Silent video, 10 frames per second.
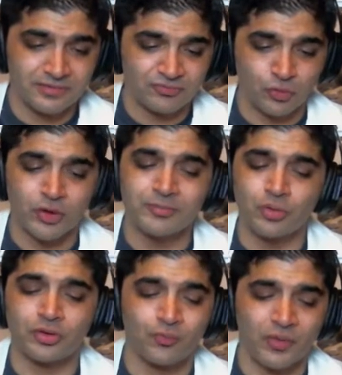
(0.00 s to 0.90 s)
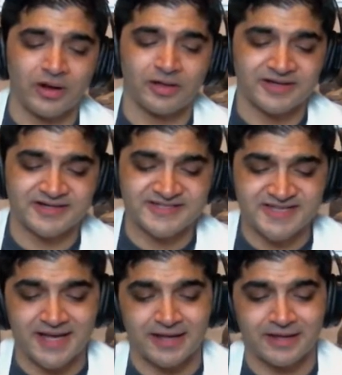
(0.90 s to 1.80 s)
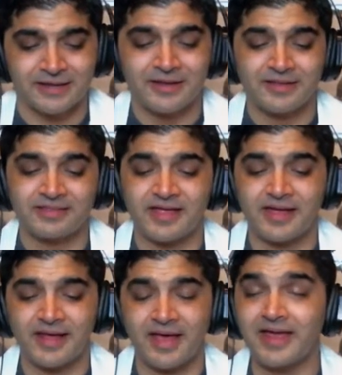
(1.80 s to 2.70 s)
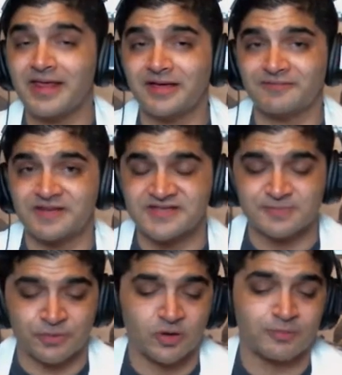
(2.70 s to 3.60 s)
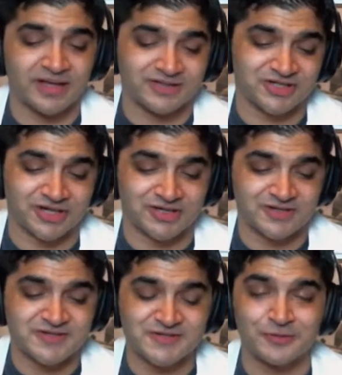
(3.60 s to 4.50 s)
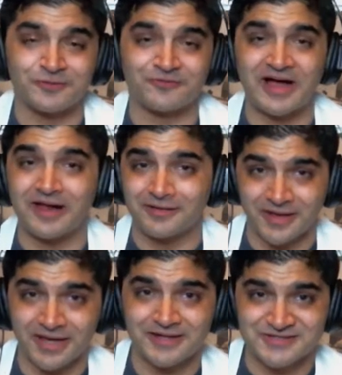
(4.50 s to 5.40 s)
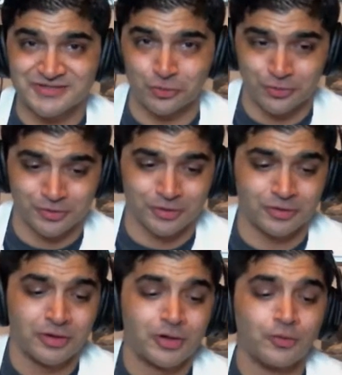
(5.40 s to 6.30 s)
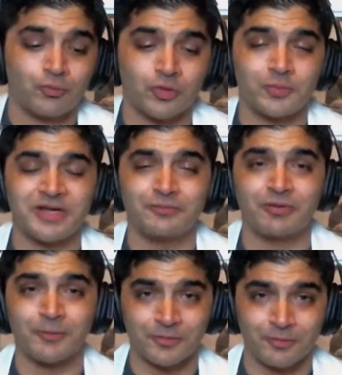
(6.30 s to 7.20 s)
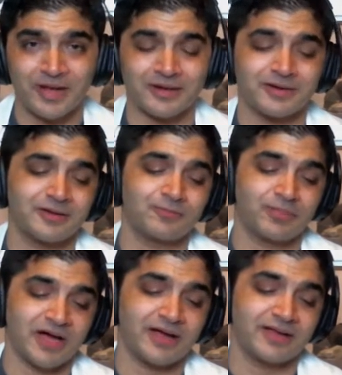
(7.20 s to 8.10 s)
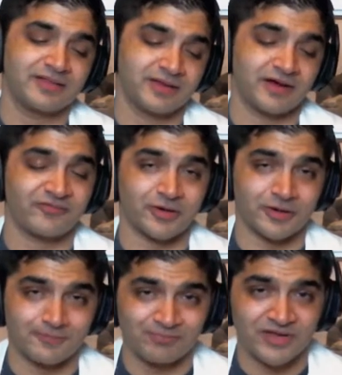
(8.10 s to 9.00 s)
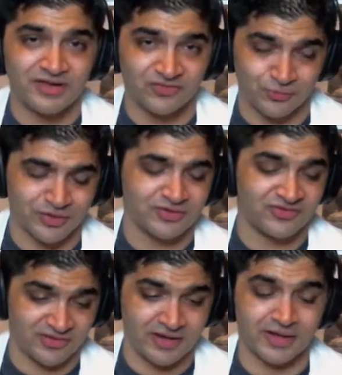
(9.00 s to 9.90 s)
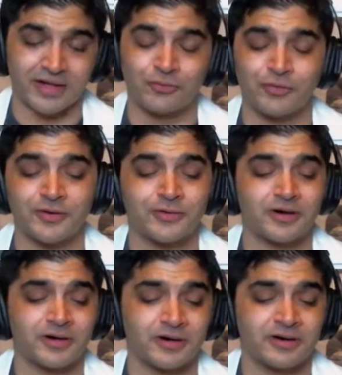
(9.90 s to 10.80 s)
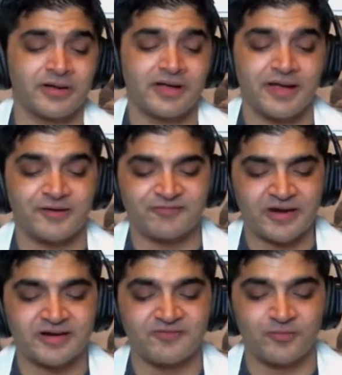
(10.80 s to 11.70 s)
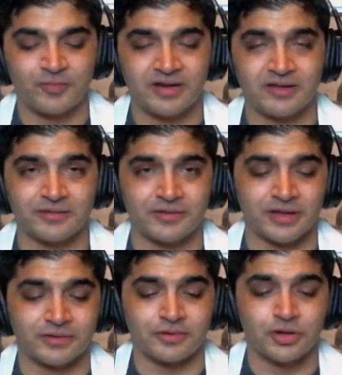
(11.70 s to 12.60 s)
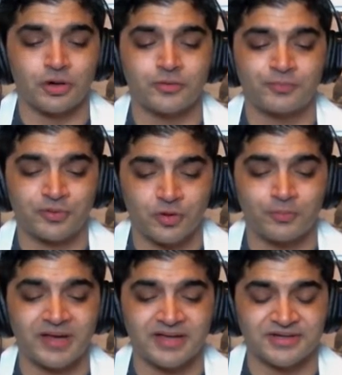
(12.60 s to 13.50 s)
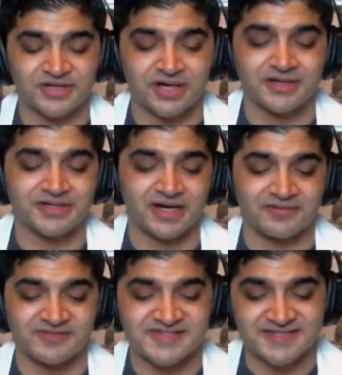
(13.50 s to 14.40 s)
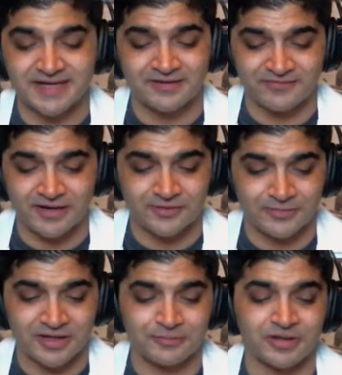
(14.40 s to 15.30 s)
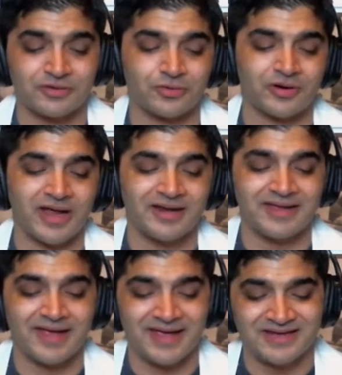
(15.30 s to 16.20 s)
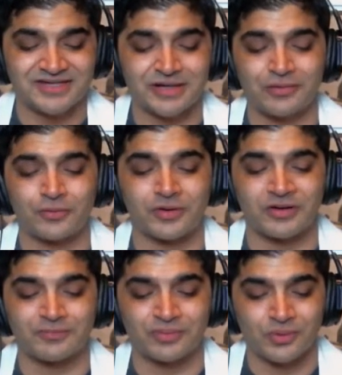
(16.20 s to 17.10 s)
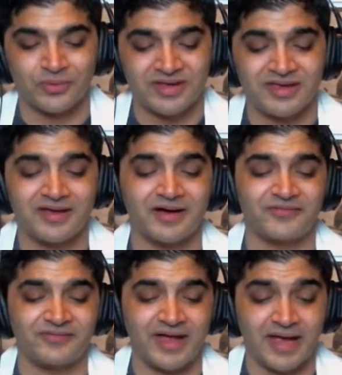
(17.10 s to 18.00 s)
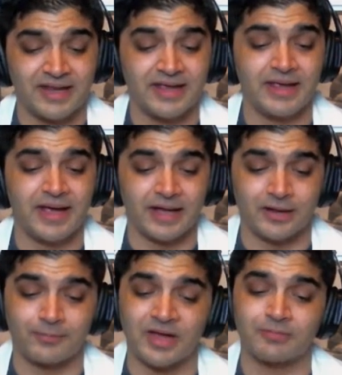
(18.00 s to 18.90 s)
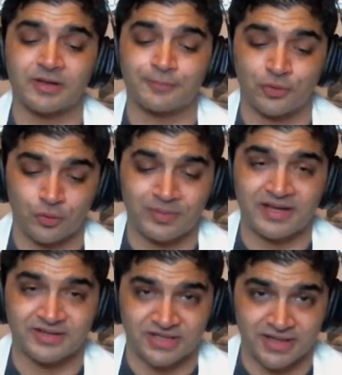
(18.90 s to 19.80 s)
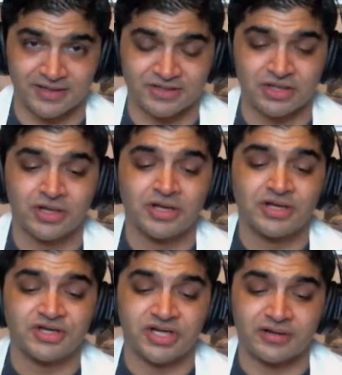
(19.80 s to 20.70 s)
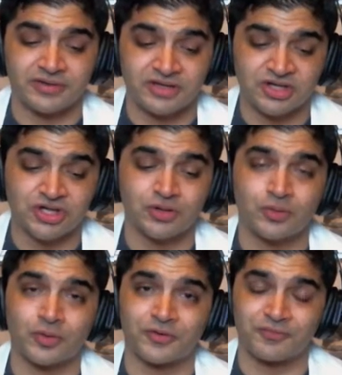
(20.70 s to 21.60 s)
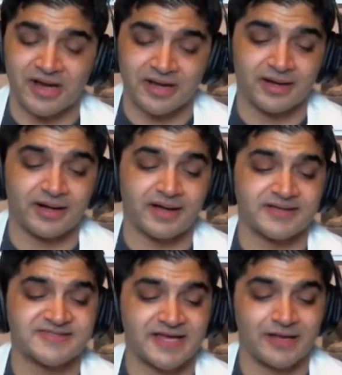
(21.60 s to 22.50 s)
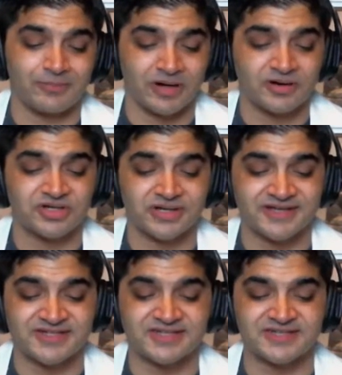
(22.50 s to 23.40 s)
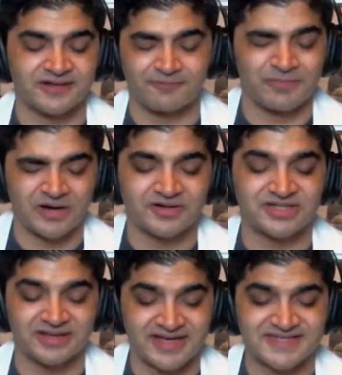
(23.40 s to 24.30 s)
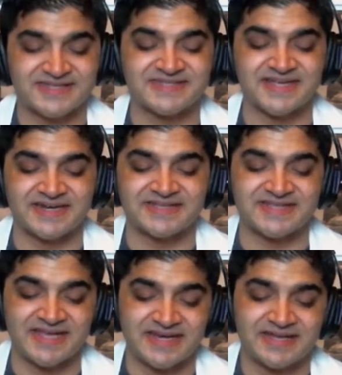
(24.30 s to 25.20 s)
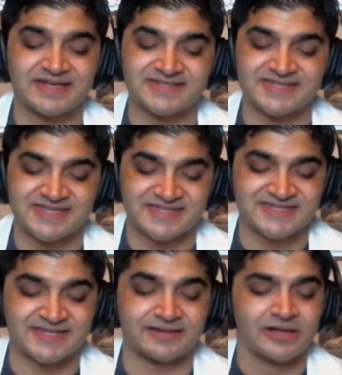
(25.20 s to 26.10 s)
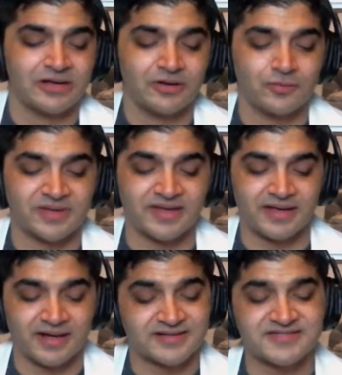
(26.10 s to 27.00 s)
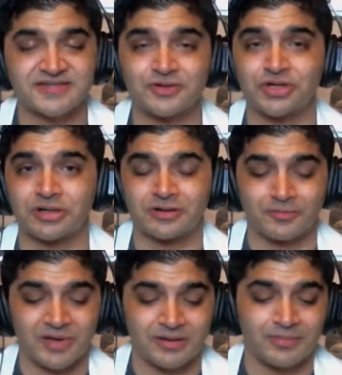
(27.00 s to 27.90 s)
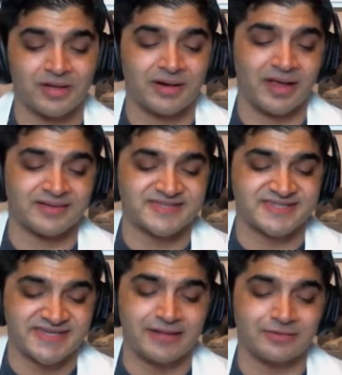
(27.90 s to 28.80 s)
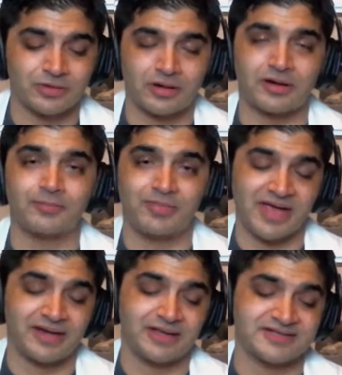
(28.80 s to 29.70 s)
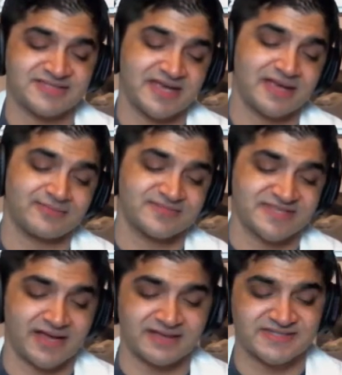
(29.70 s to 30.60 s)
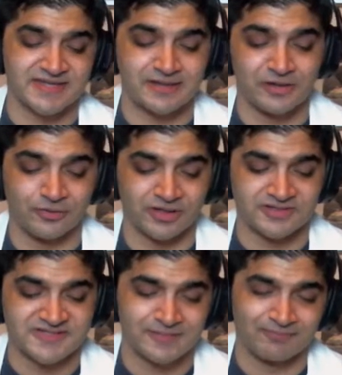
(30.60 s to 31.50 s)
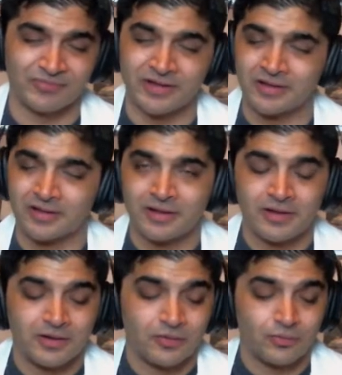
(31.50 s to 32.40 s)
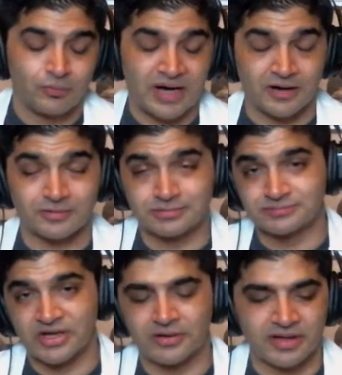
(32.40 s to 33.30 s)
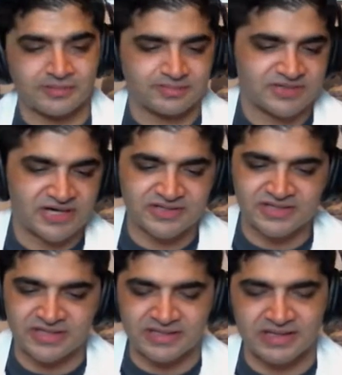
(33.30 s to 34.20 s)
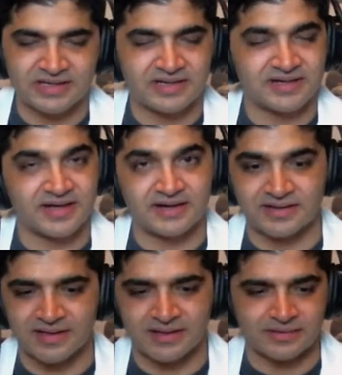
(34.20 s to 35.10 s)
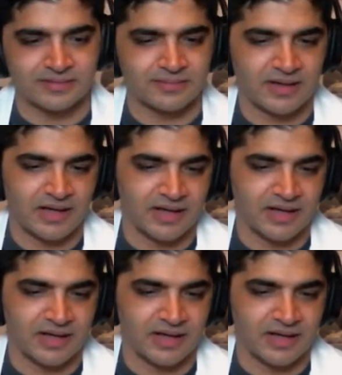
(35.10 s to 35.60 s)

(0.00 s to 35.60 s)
Roy Moore went on to say that any of these probate judges who violate his order will be reprimanded by the governor. His words, and I quote, are effective immediately. No probate judge of the state of Alabama, nor any agent or employee of any Alabama probate judge shall issue or recognize a marriage license that is inconsistent with a constitutional amendment and state law banning same-sex unions. Wow. Okay, Judge, you need to get it together.